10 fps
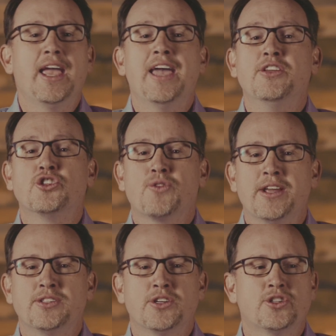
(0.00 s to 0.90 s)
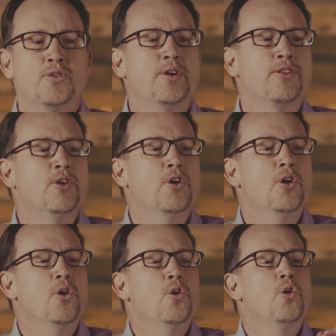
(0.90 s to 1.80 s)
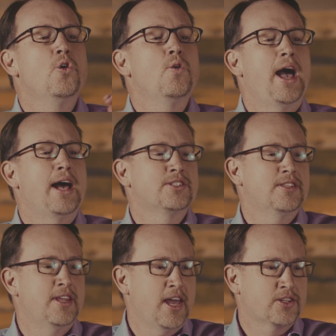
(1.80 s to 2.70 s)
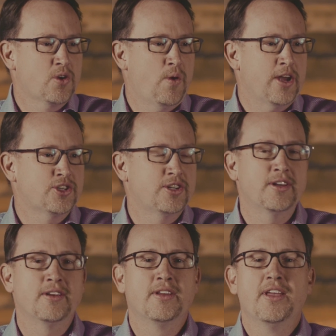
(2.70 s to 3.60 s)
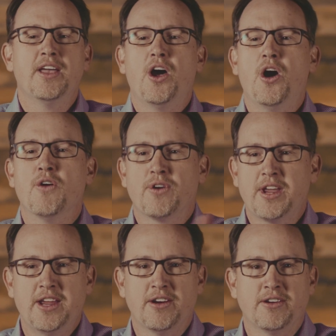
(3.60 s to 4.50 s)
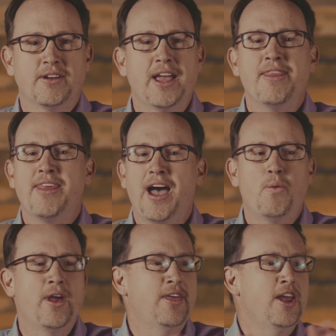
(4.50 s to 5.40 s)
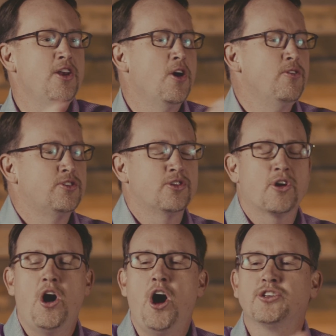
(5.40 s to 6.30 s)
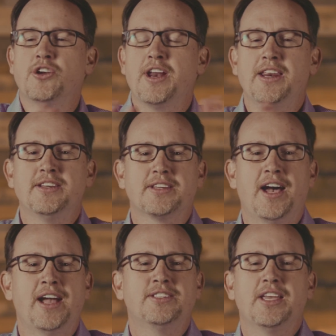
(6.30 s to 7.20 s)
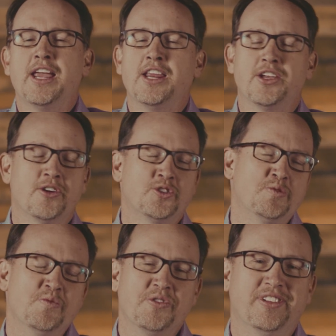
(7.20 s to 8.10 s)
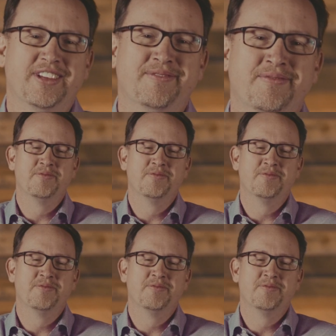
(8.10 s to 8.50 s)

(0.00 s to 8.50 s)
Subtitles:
and then transition with who has the next question over here. And that way they know that you're alternating sides and it goes smoothly.